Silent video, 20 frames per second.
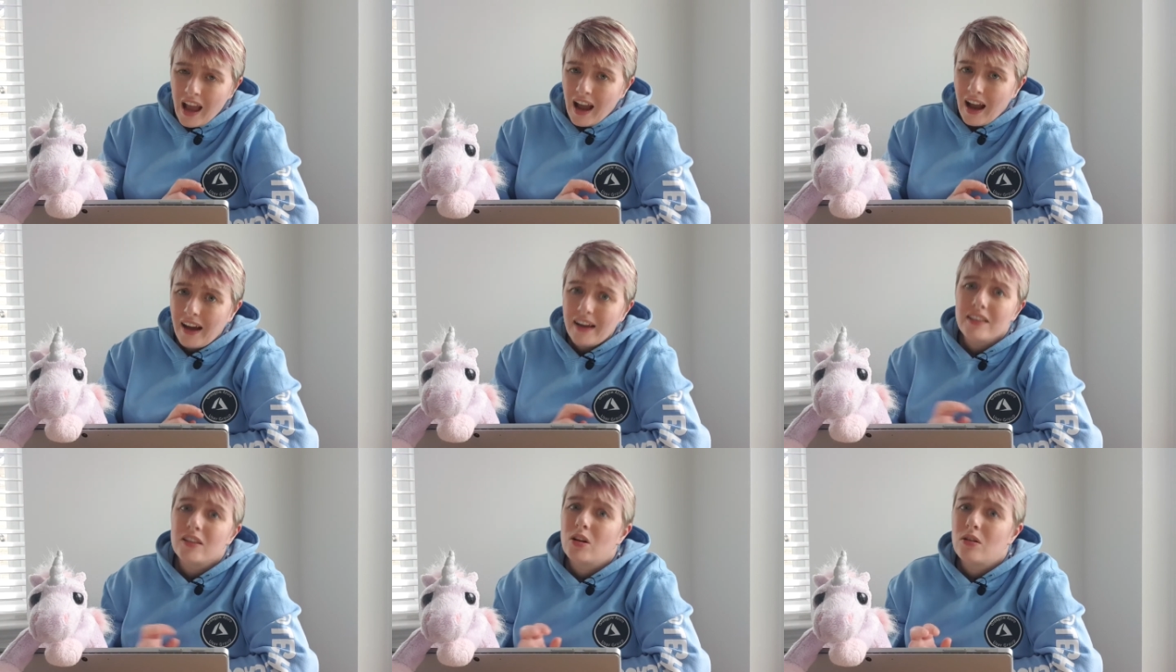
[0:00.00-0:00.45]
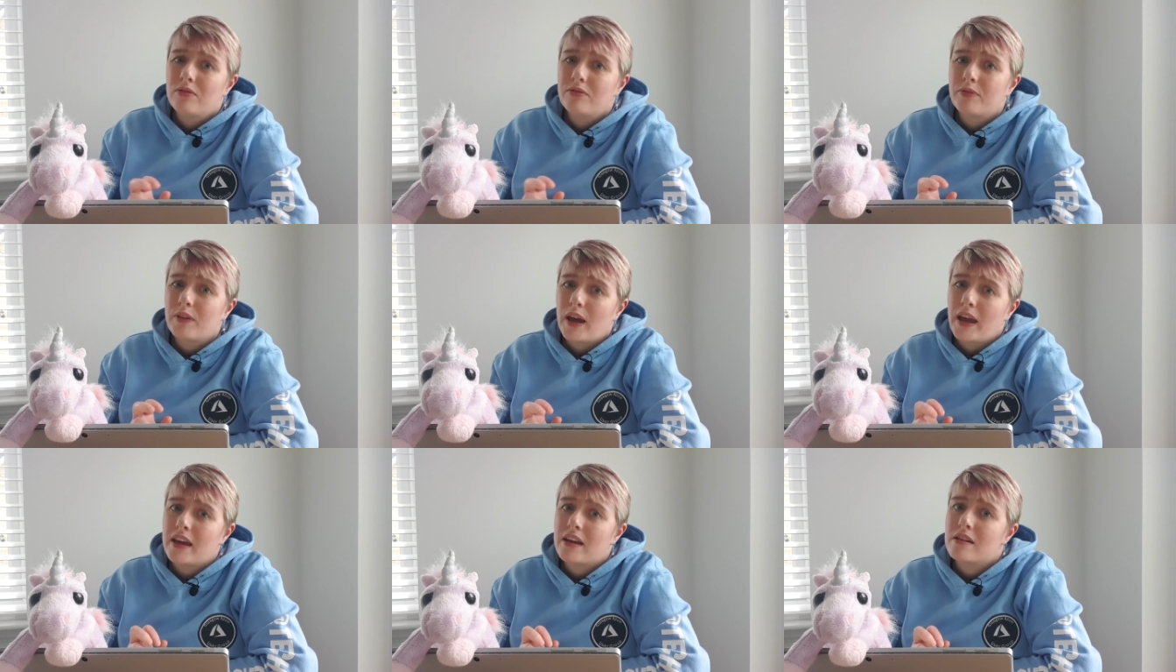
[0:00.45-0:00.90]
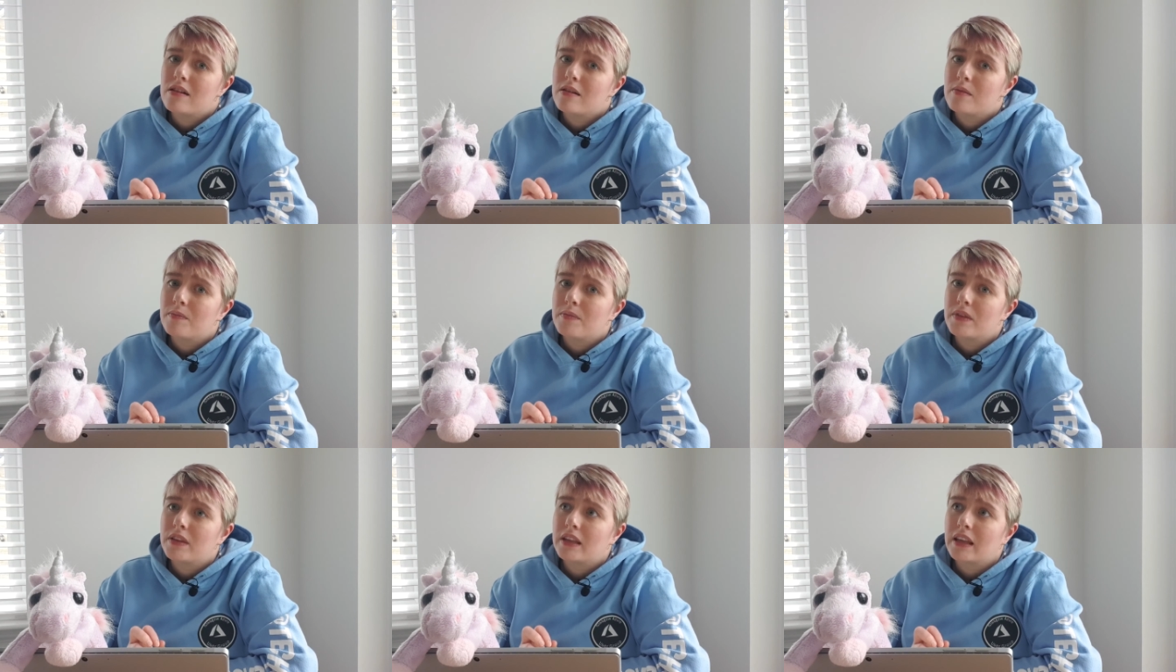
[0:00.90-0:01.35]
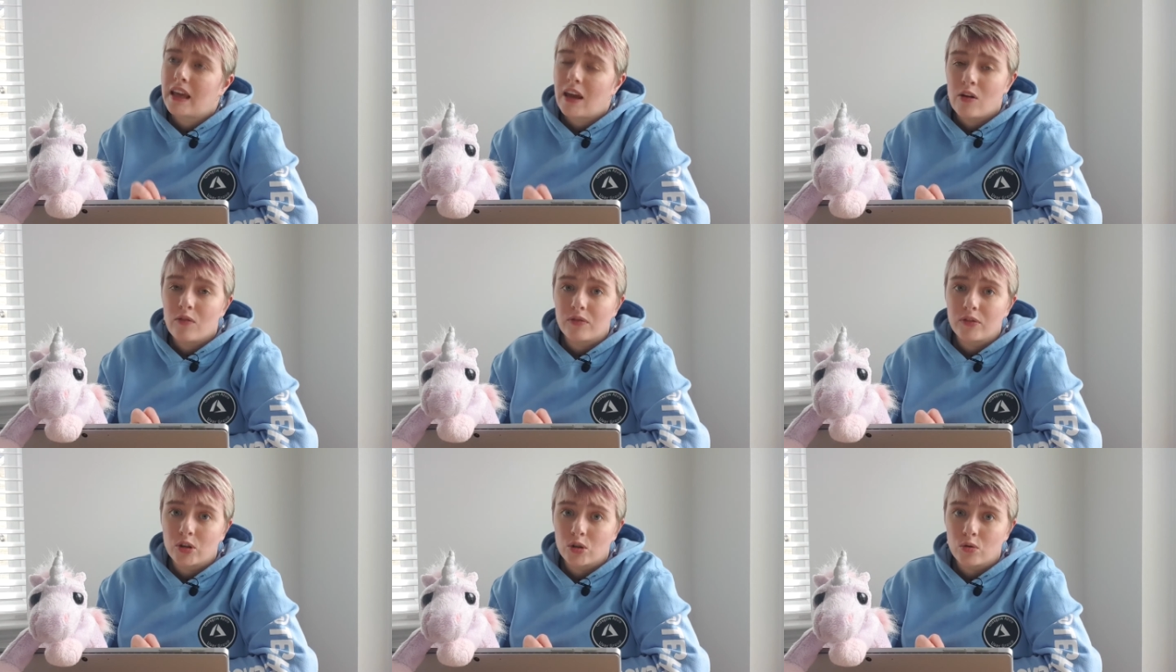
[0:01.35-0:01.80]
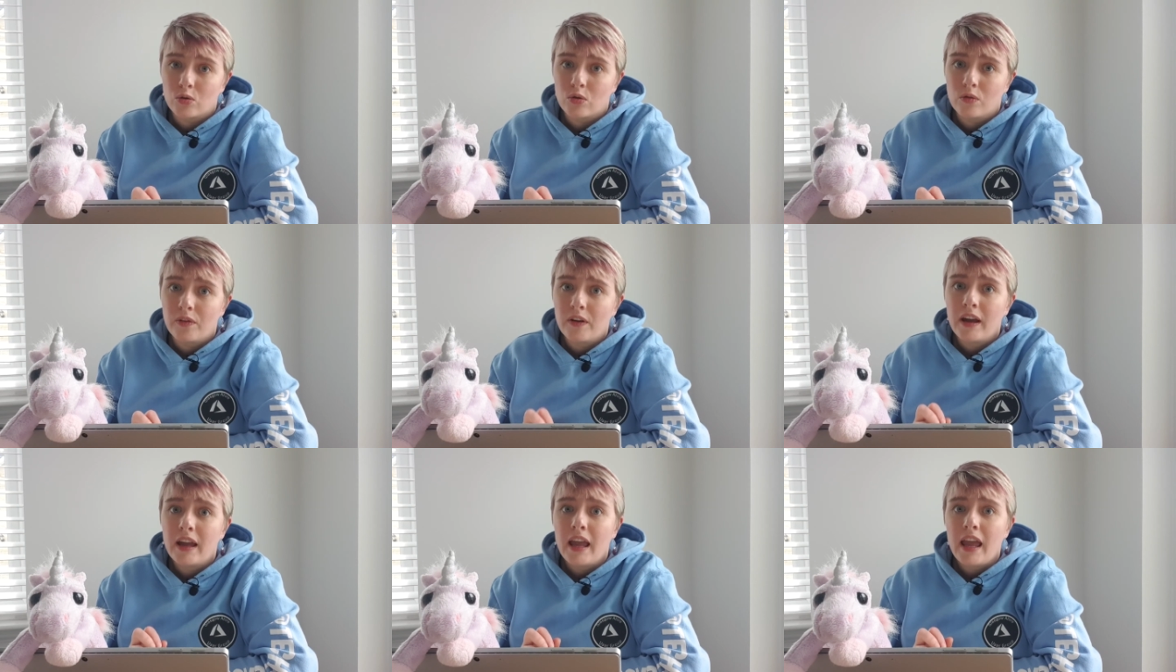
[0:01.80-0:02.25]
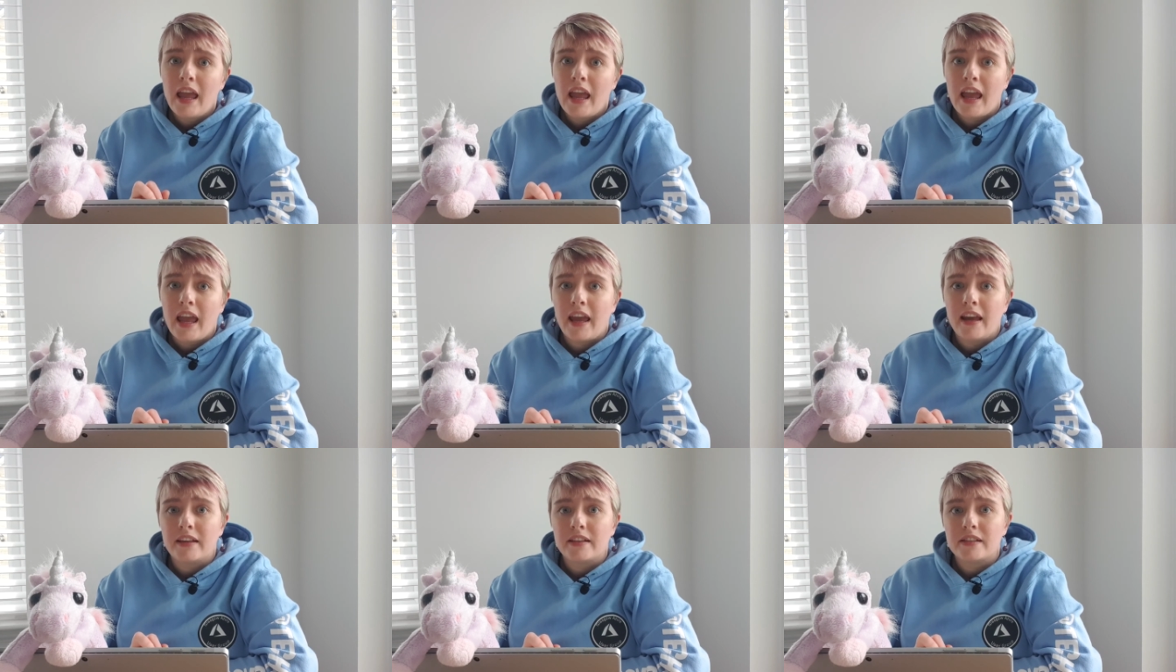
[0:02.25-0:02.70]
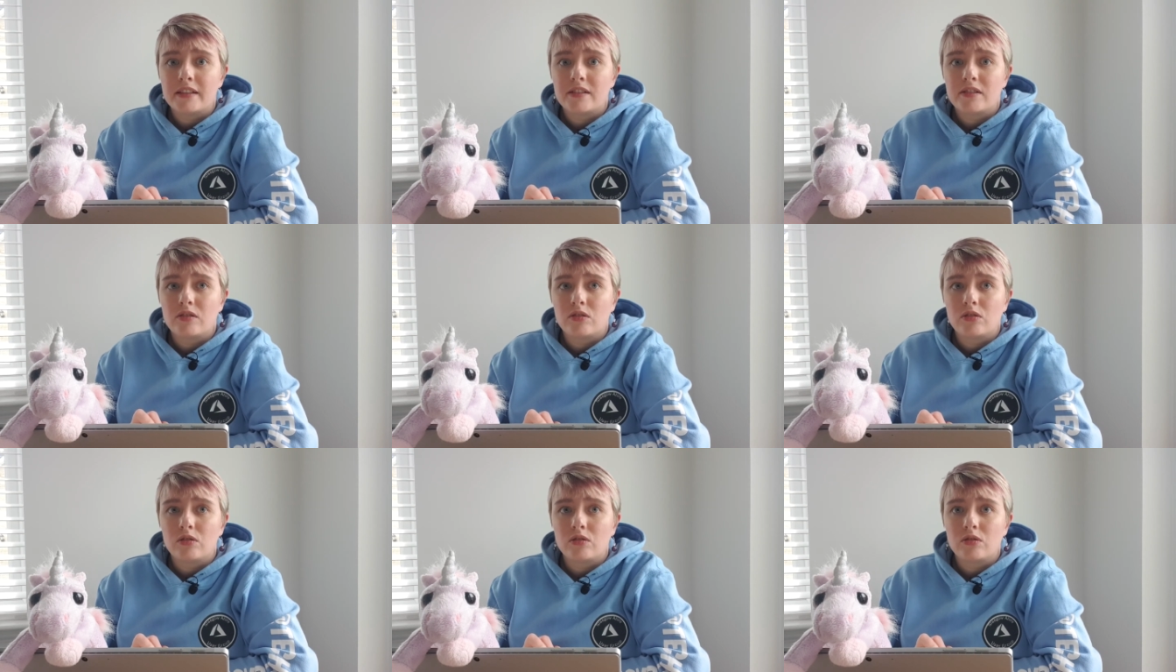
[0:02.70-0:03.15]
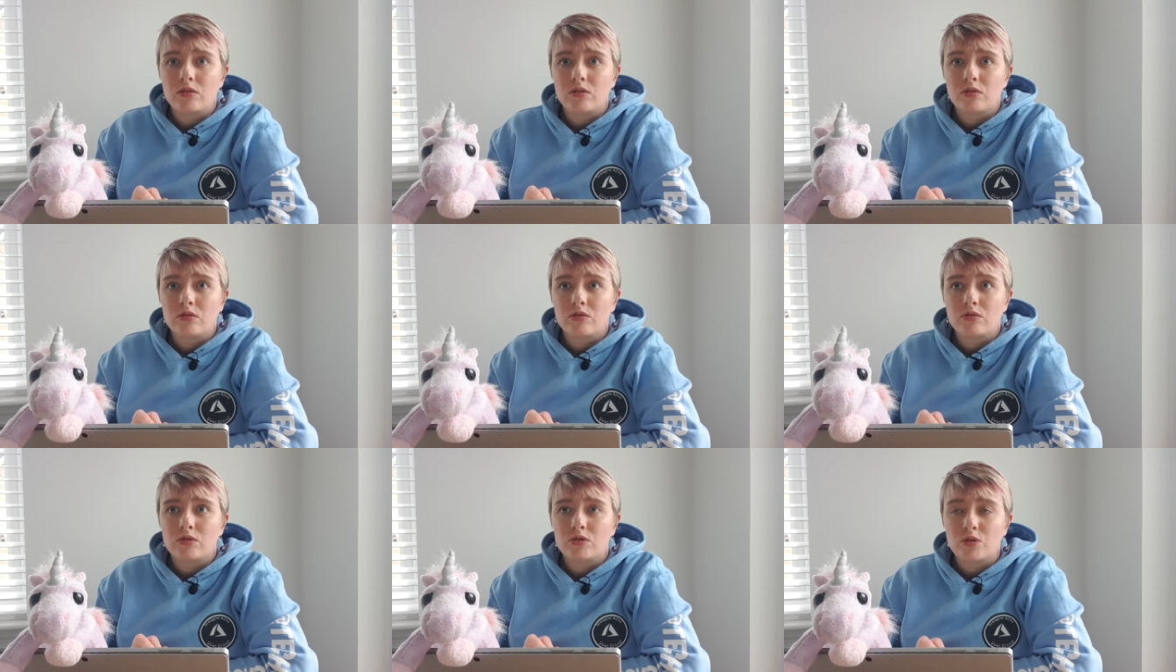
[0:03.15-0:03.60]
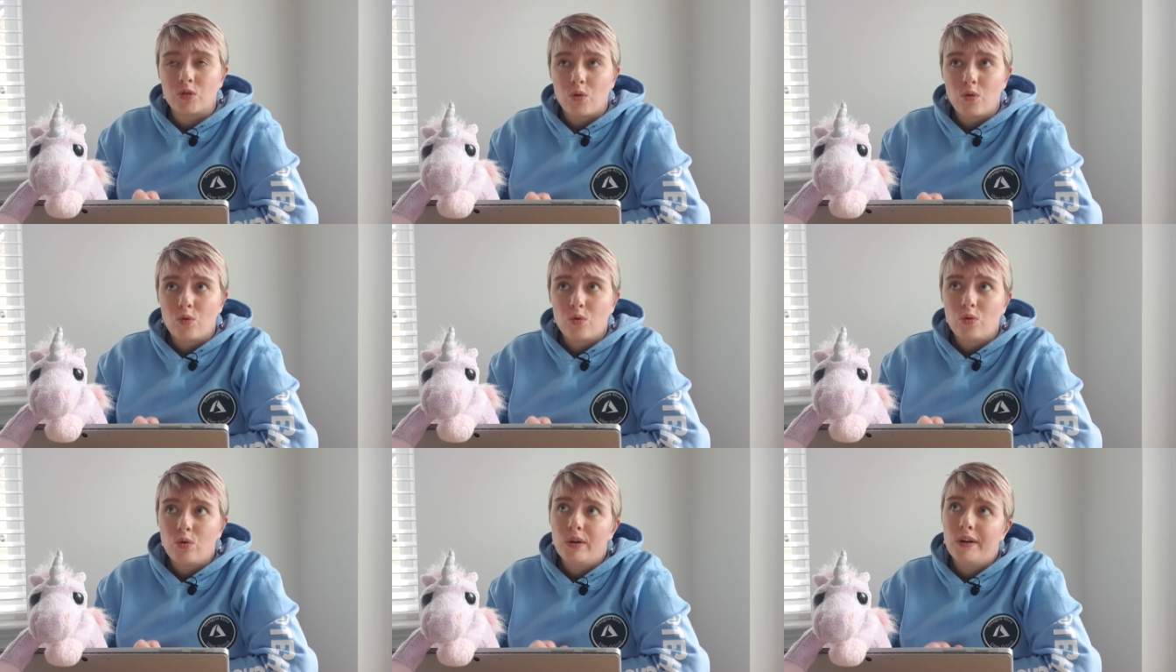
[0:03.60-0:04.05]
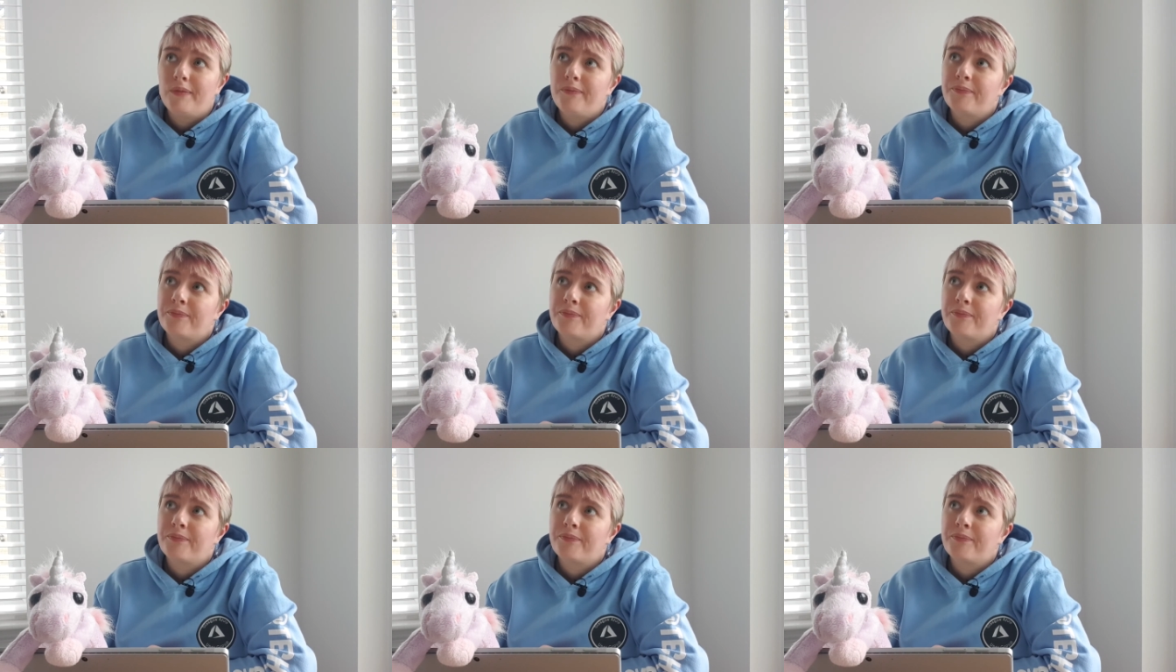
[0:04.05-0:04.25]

I love the Kelvin Grove. It's so